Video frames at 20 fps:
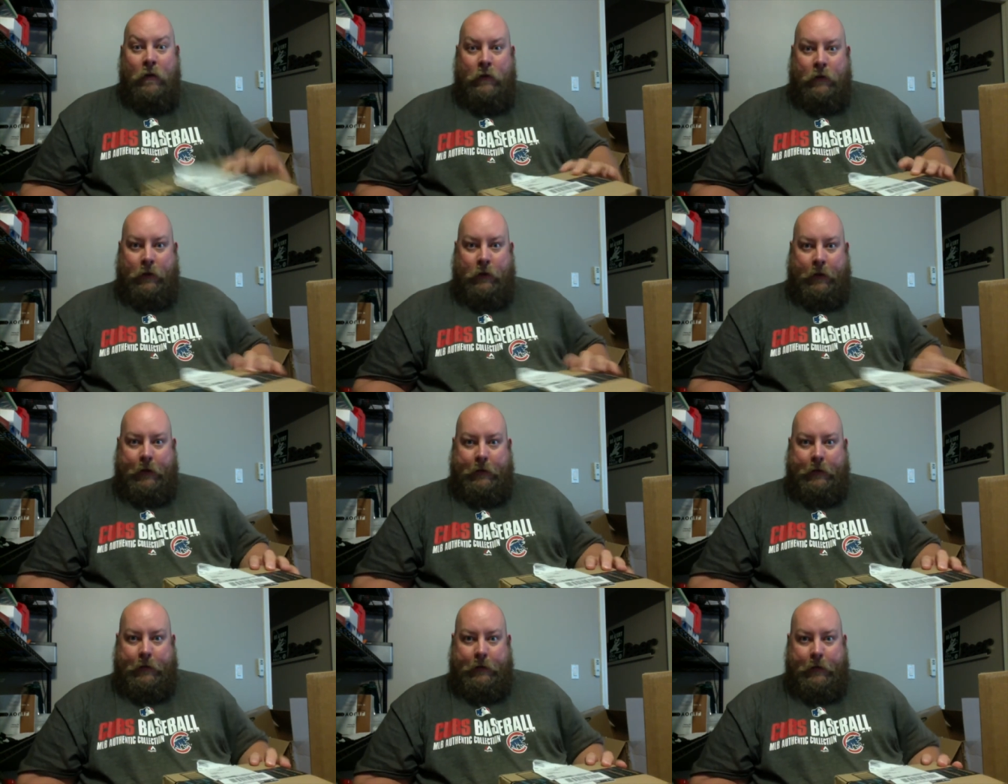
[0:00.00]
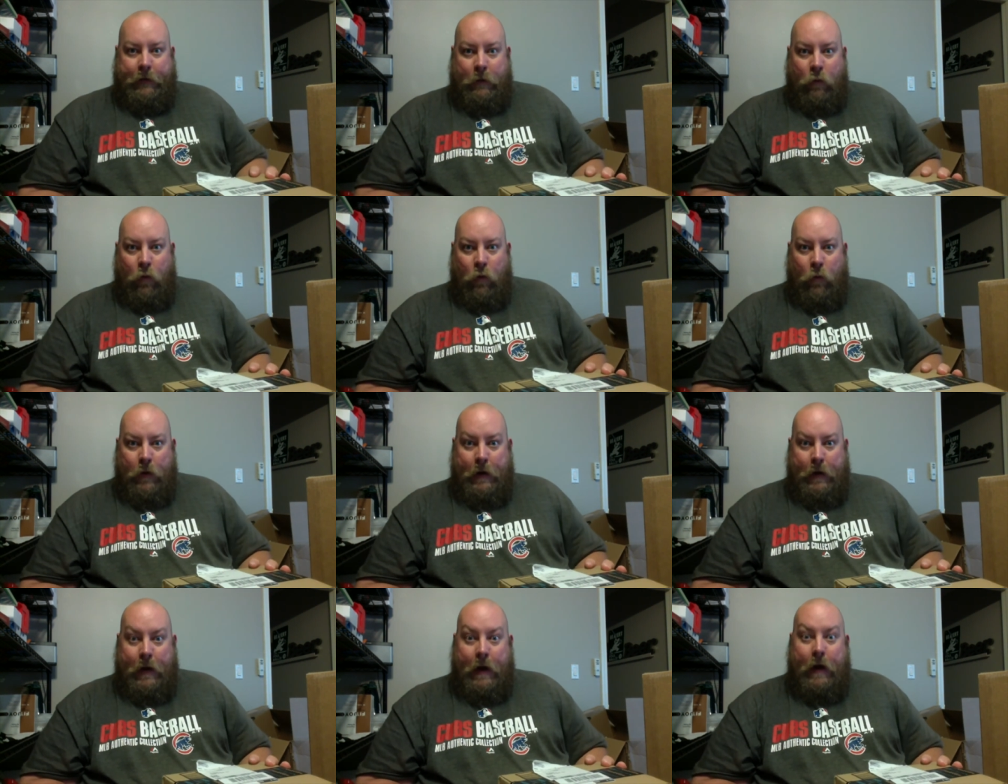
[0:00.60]
So let's see what
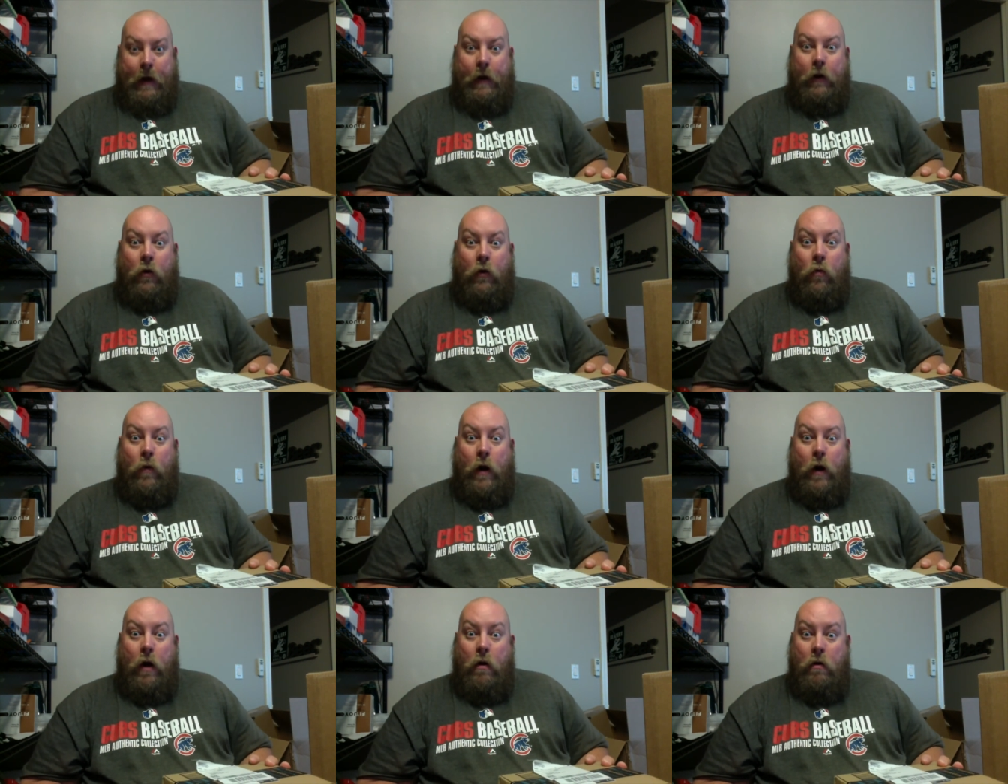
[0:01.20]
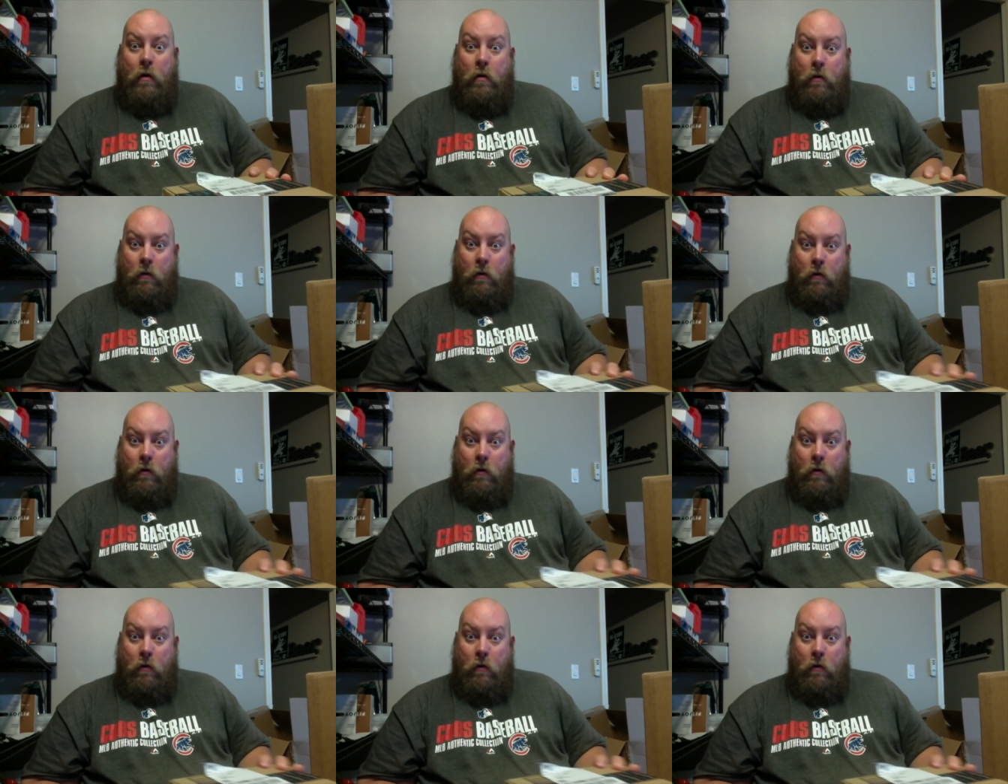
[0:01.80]
we got going on.